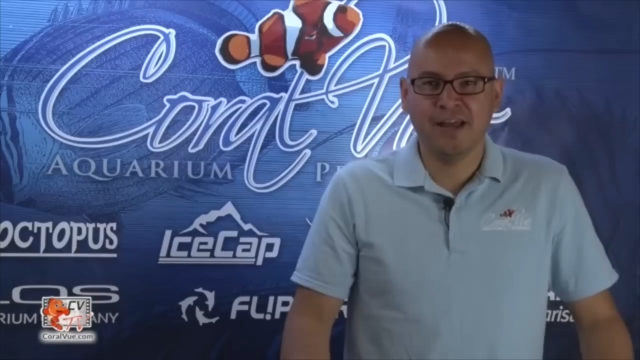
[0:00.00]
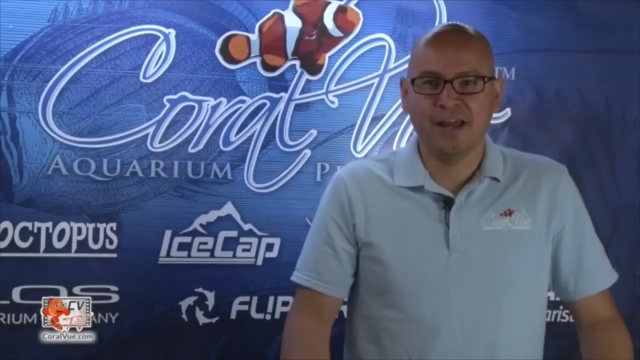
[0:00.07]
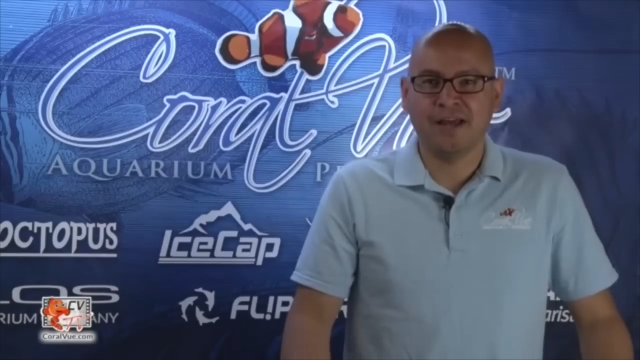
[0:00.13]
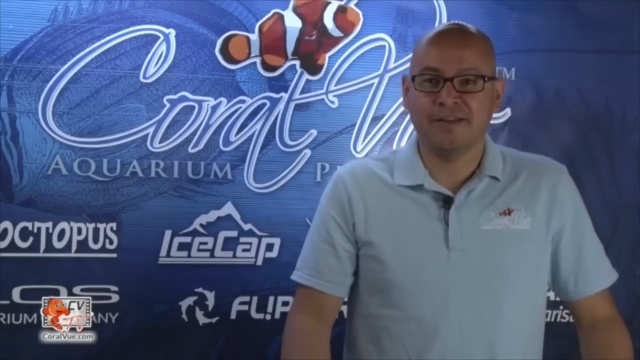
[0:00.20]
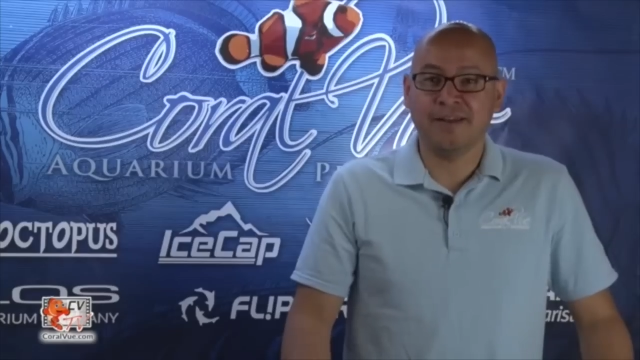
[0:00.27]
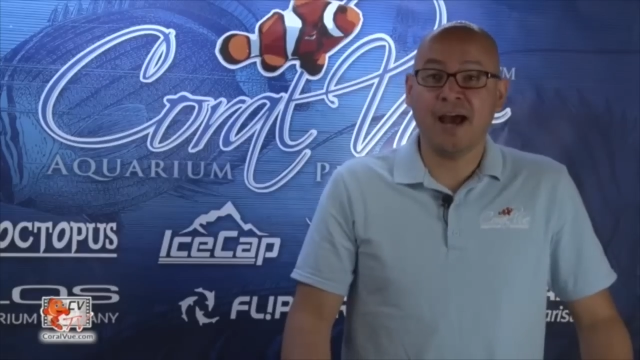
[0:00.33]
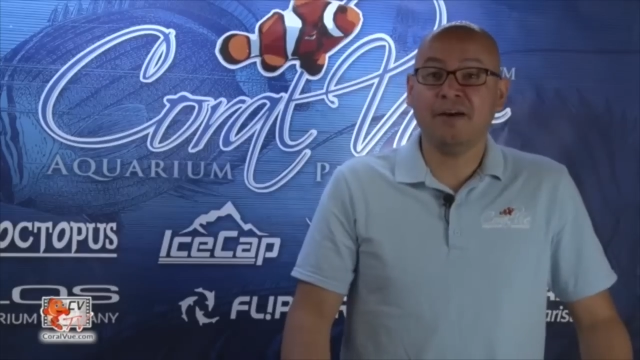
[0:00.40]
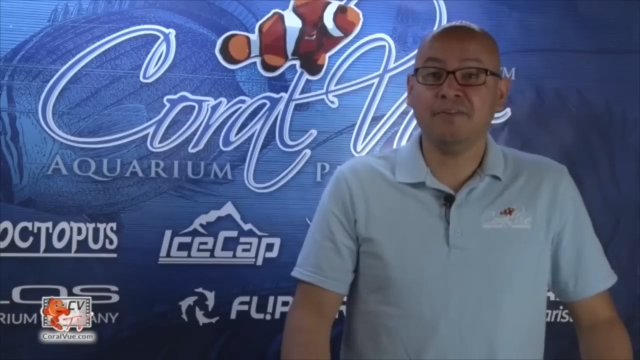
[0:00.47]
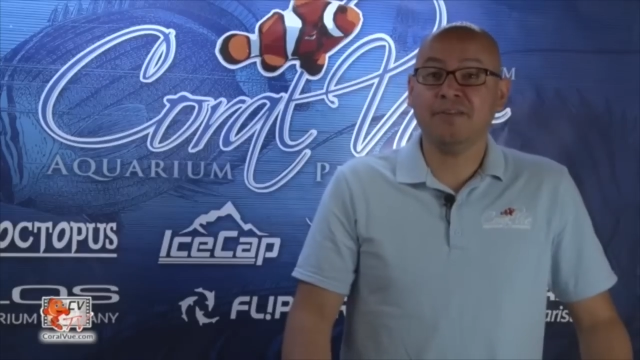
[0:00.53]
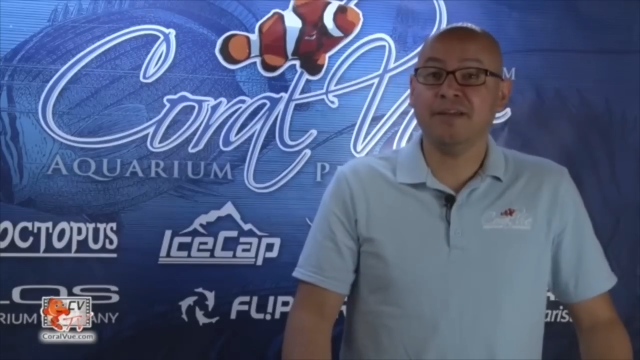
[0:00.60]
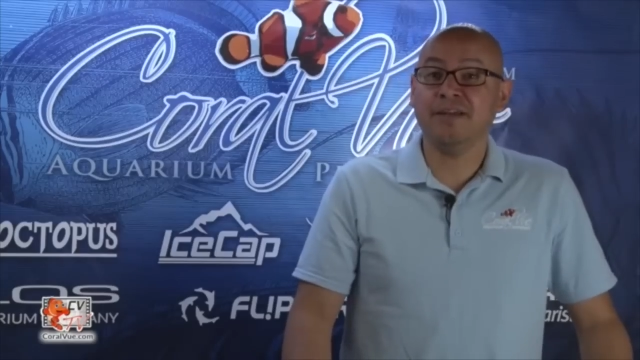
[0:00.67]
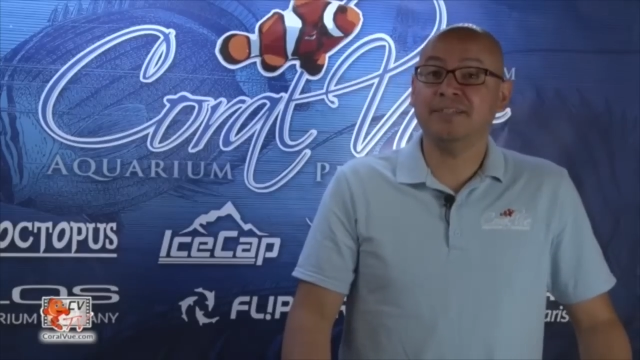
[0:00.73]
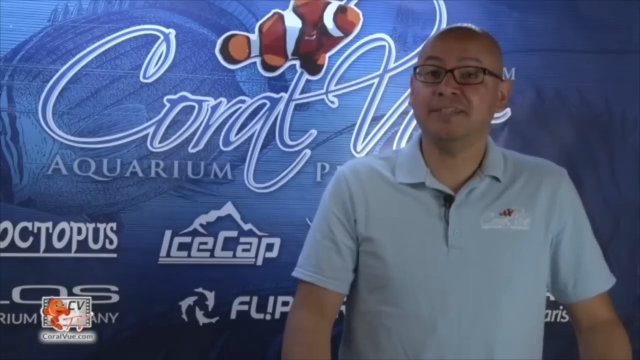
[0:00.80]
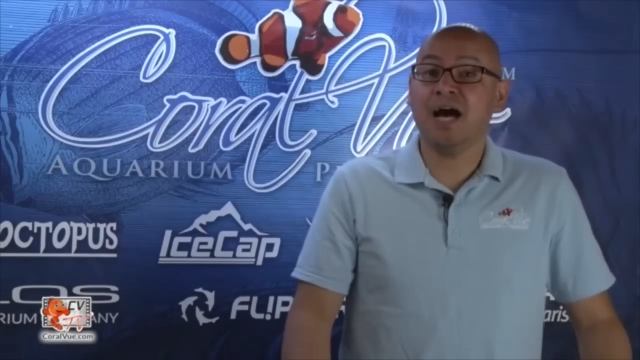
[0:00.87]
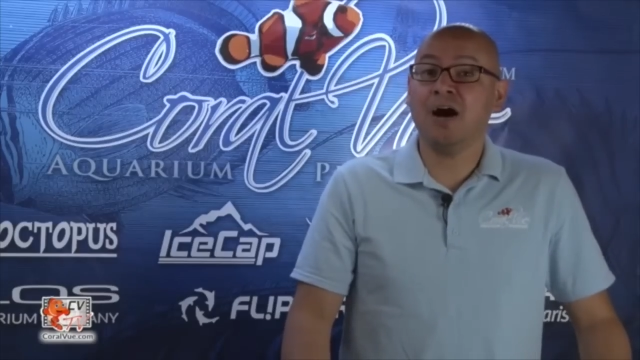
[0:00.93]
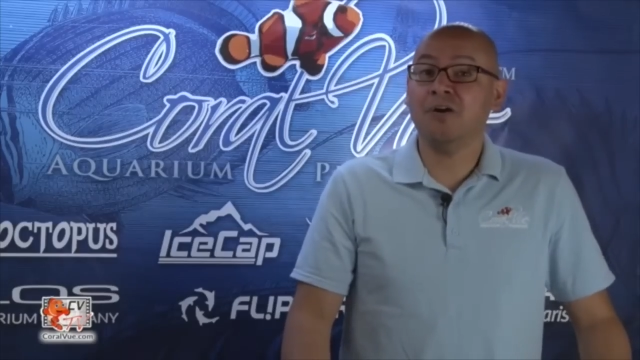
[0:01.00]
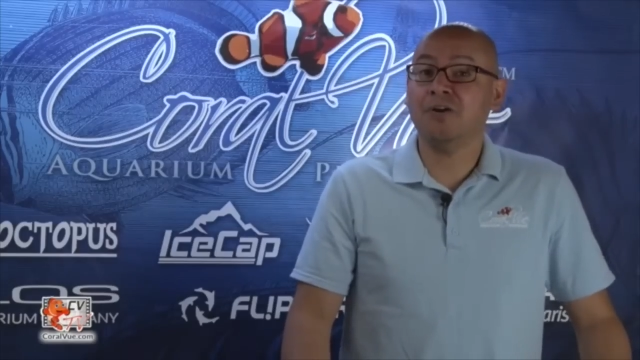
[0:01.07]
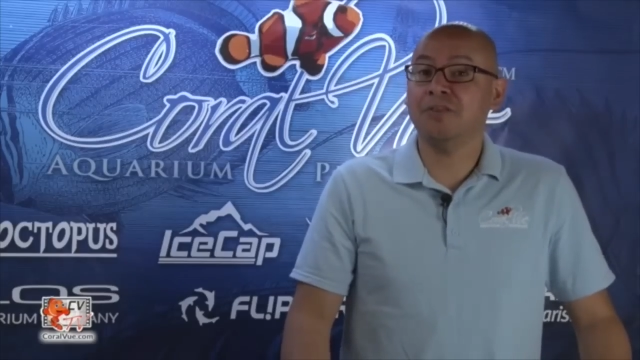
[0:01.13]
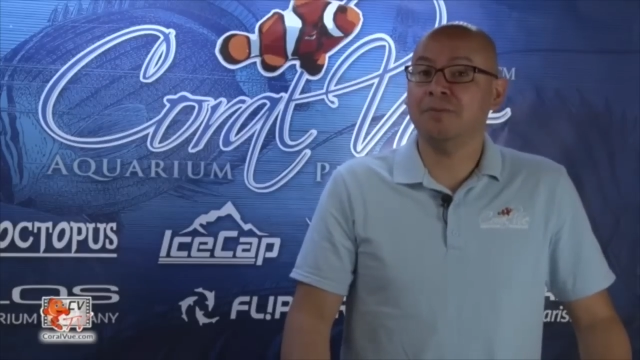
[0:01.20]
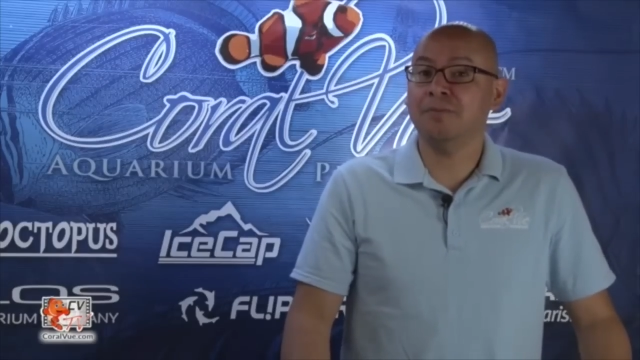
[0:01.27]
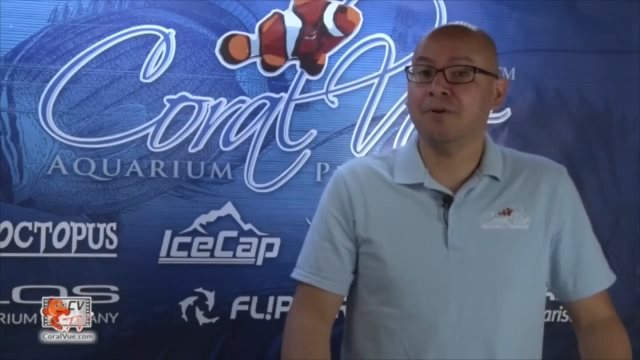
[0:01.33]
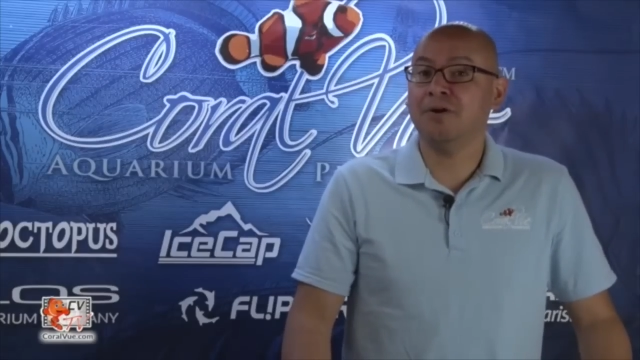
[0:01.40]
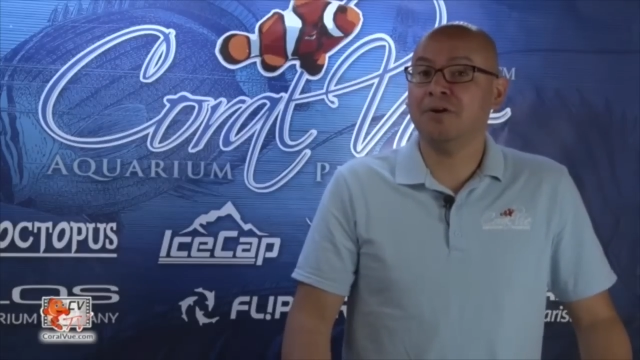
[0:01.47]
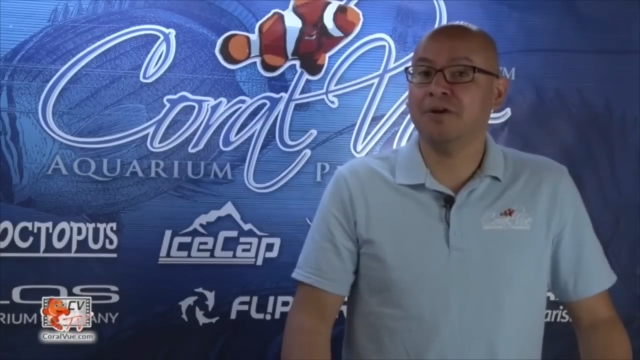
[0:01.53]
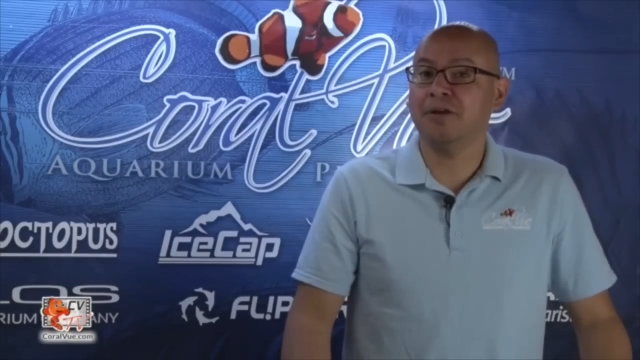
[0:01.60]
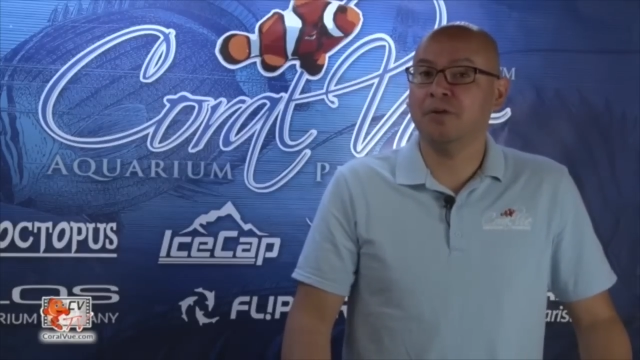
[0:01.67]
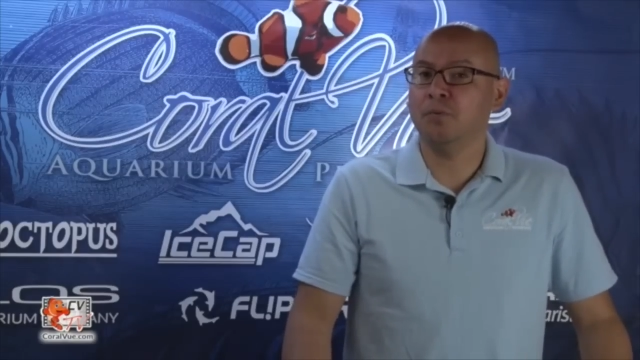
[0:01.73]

Now that it is out on the market,